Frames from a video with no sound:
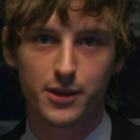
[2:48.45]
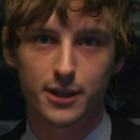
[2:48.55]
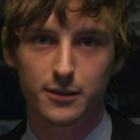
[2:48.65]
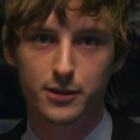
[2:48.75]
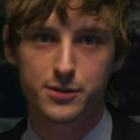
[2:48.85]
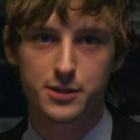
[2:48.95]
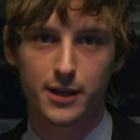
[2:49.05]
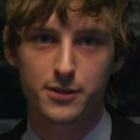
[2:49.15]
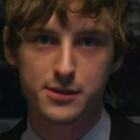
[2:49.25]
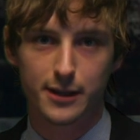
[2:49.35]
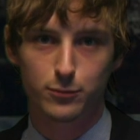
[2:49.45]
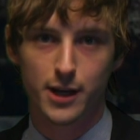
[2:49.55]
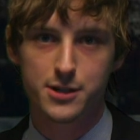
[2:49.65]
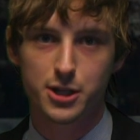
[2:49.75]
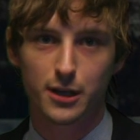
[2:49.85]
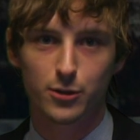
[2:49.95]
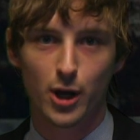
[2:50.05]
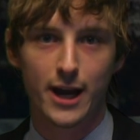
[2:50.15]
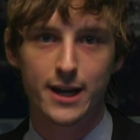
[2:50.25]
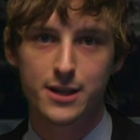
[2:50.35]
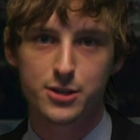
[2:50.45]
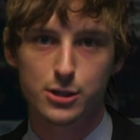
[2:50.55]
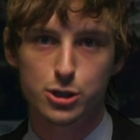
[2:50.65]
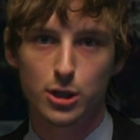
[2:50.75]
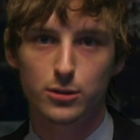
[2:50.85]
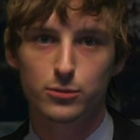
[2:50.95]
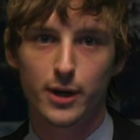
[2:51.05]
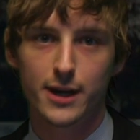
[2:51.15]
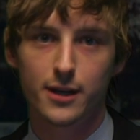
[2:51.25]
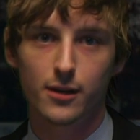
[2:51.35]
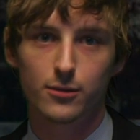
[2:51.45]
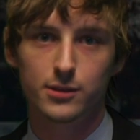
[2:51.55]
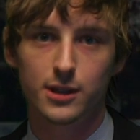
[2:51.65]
that includes titles like Raging Grannies and Jungle Radio,